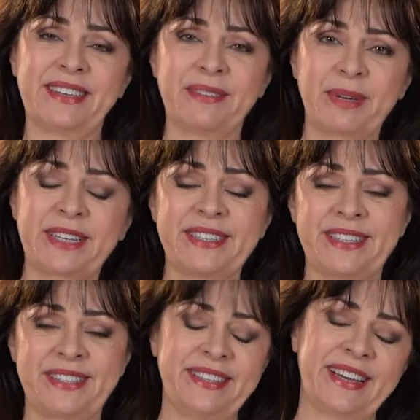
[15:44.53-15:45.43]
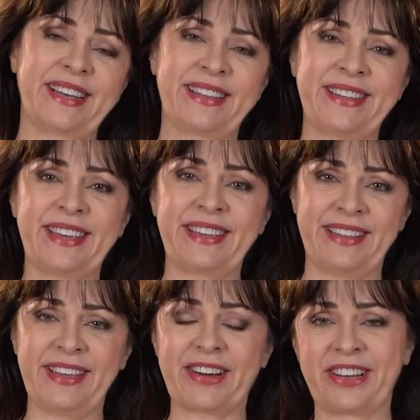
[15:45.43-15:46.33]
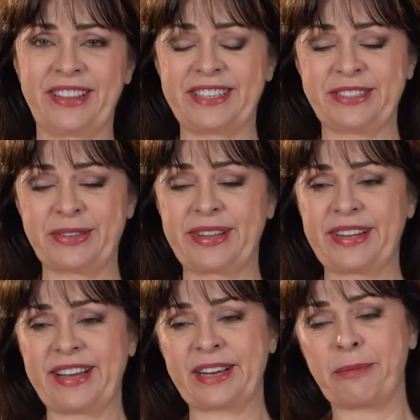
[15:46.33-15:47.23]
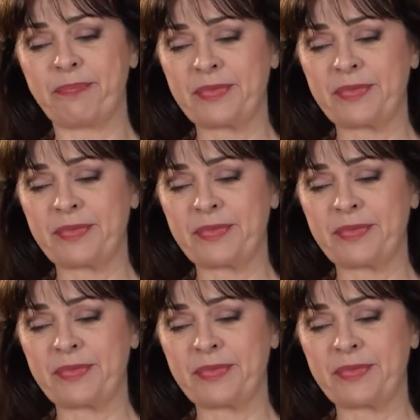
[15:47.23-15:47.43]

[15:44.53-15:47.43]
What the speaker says: Because yeah, they are intense on the neck.